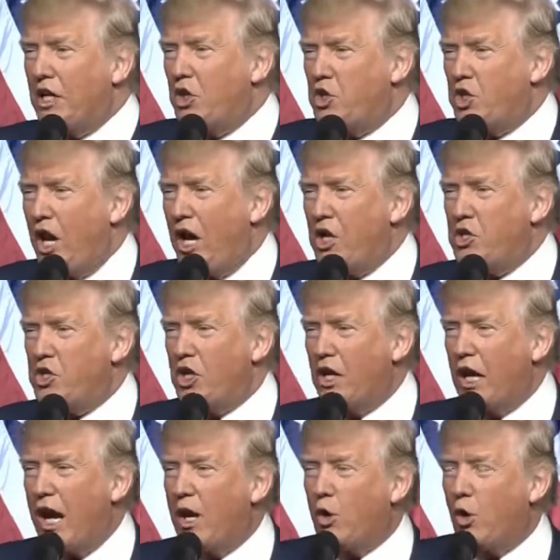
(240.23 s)
and
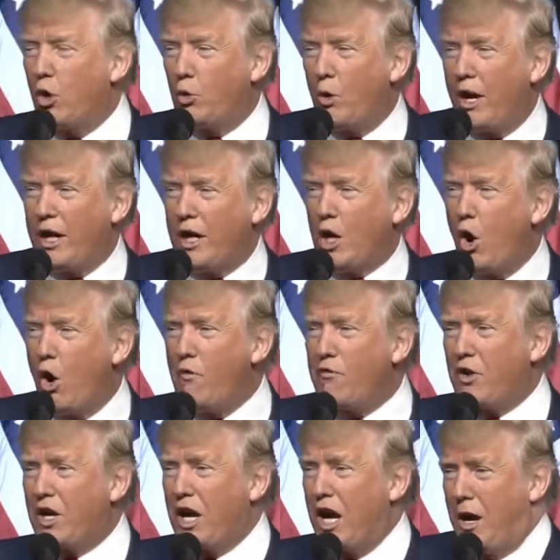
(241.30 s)
changing an already
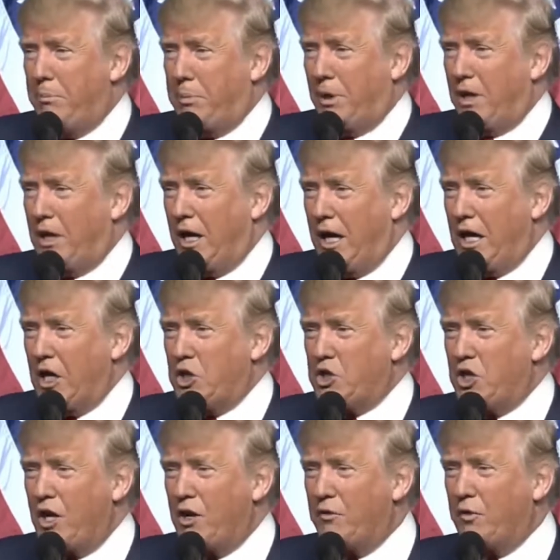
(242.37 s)
overcomplicated
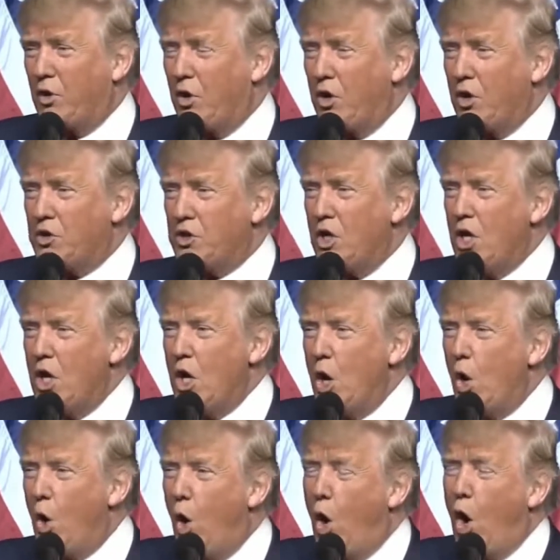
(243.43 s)
set of laws,
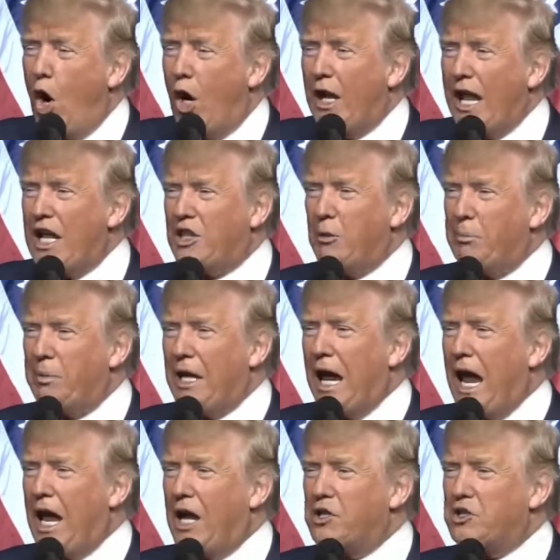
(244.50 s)
all at the
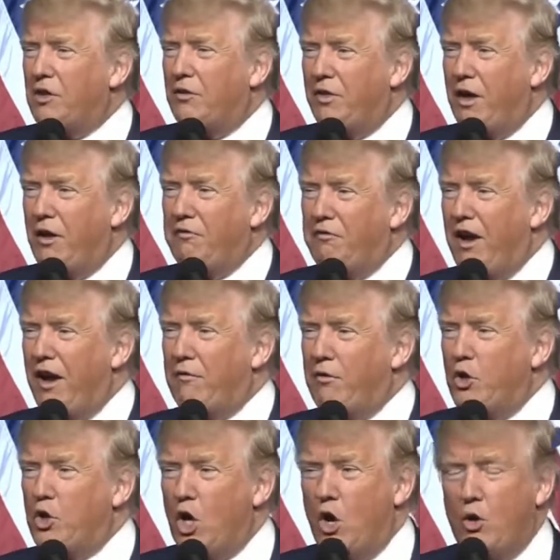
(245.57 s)
behest of their
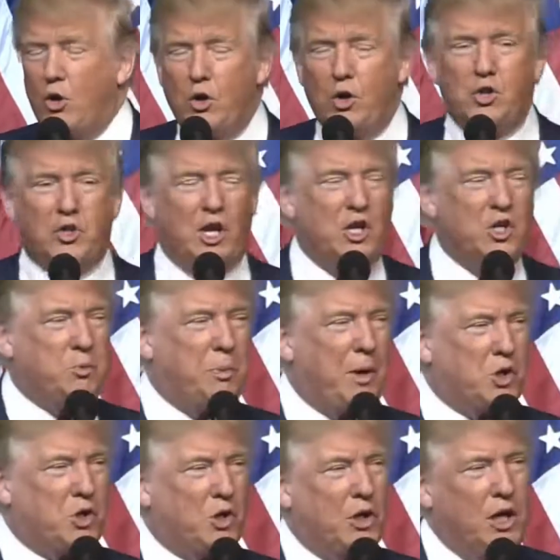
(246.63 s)
favored donors and
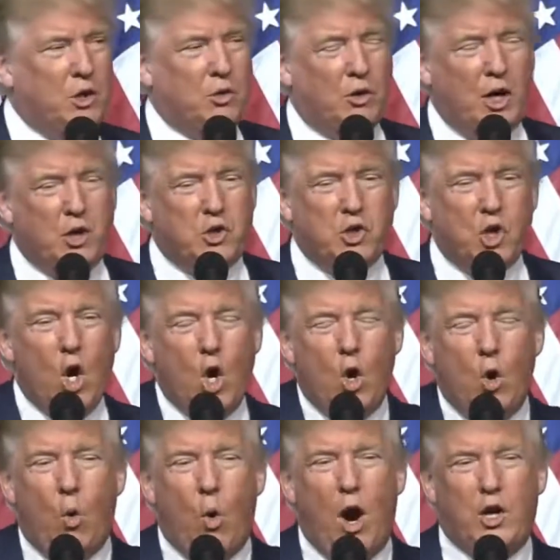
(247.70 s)
special interests
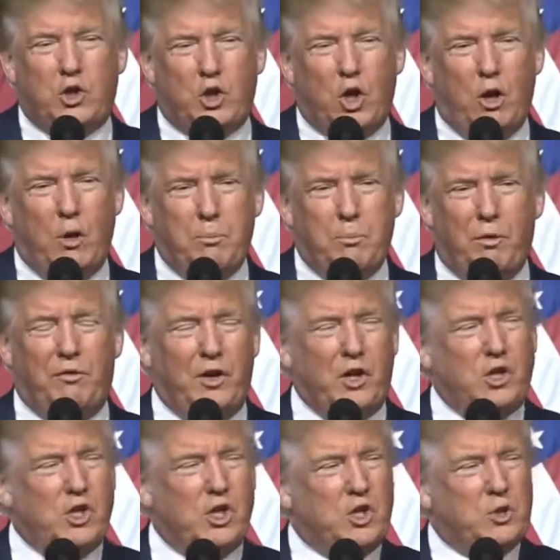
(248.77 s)
who want certain
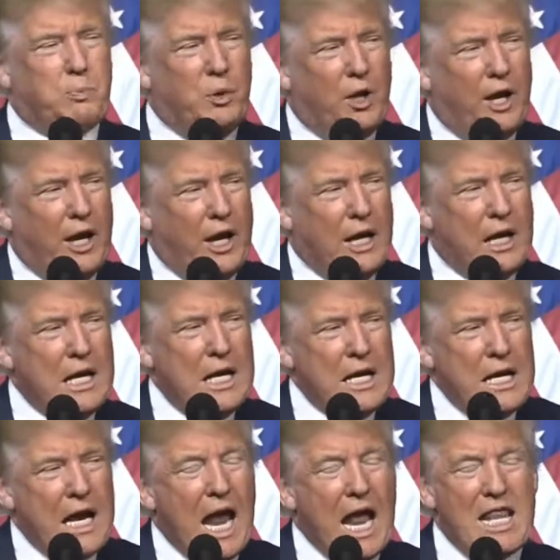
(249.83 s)
provisions put in,
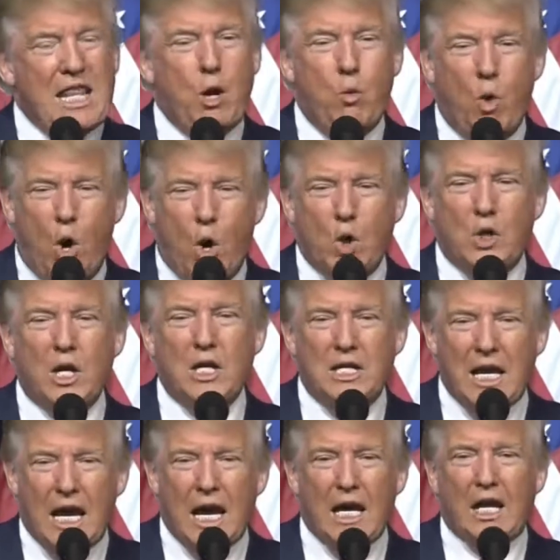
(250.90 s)
and they won't
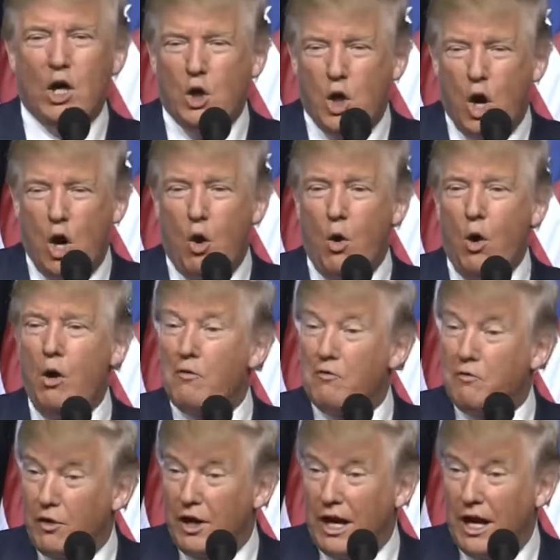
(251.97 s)
take no
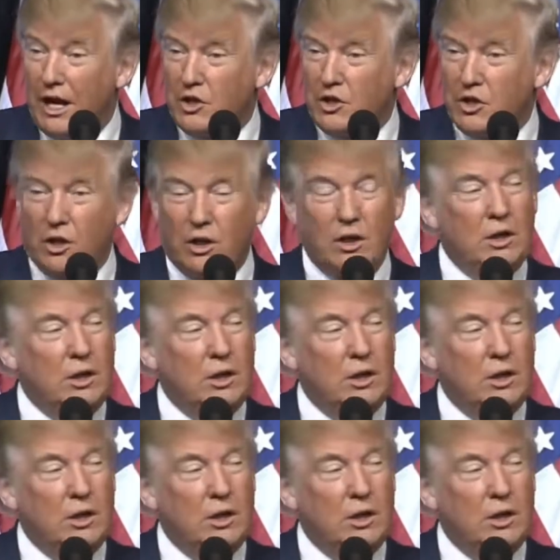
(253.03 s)
for an answer.